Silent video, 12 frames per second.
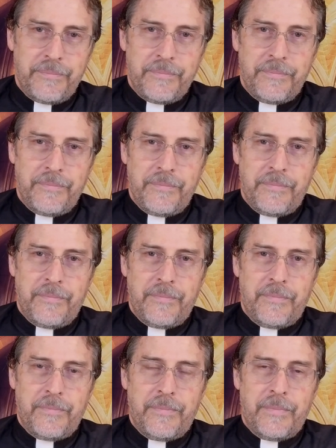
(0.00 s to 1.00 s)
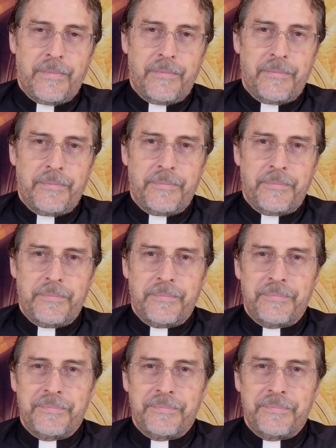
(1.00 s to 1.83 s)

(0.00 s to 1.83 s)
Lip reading: Nobody speaks.